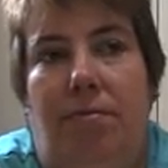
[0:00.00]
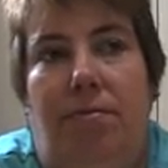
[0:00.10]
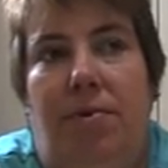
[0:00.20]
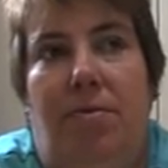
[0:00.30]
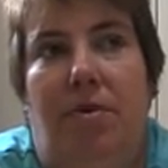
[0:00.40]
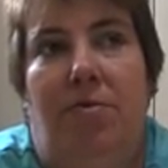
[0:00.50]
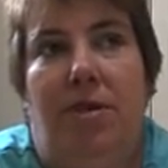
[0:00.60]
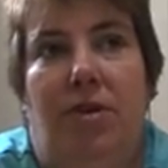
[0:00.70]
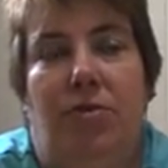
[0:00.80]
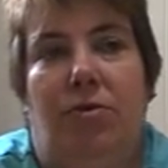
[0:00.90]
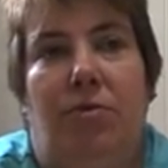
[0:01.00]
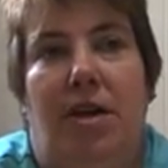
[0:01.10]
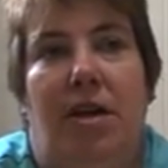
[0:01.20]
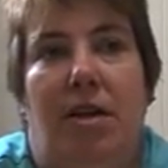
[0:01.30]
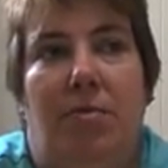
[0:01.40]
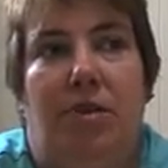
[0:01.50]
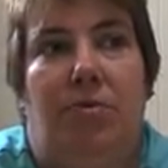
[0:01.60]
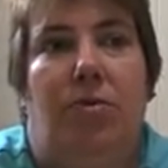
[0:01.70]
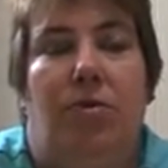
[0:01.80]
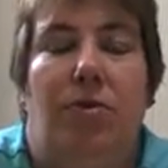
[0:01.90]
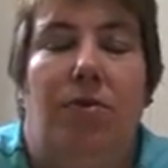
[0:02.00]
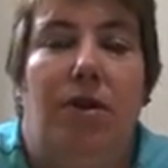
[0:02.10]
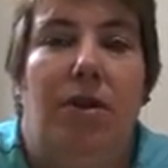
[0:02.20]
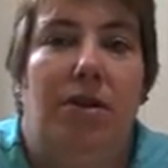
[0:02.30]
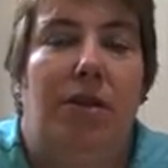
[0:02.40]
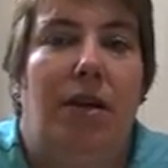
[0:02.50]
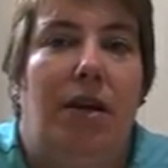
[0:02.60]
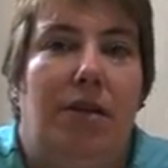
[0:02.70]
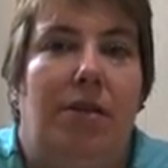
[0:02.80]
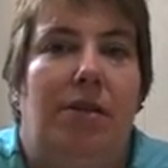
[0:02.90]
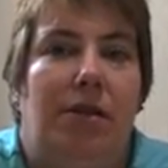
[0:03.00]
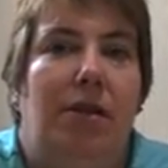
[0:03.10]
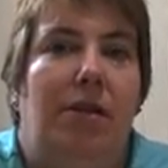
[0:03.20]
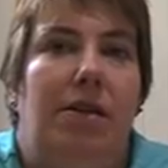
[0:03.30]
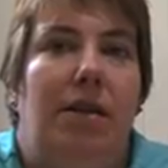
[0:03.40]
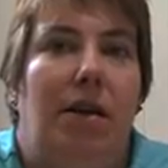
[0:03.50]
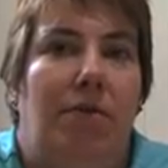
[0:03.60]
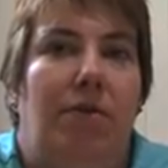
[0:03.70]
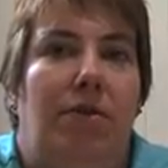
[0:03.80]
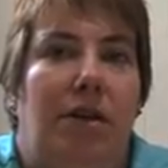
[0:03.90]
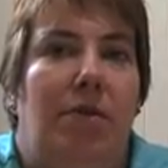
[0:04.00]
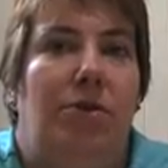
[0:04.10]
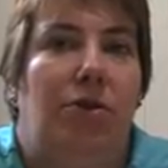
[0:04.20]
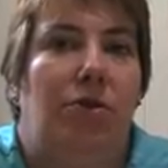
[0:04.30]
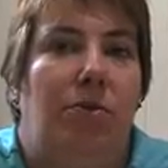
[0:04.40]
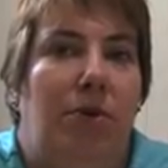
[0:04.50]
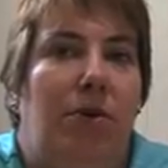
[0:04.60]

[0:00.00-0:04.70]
people have been told by income support, no, you need to get a full-time job.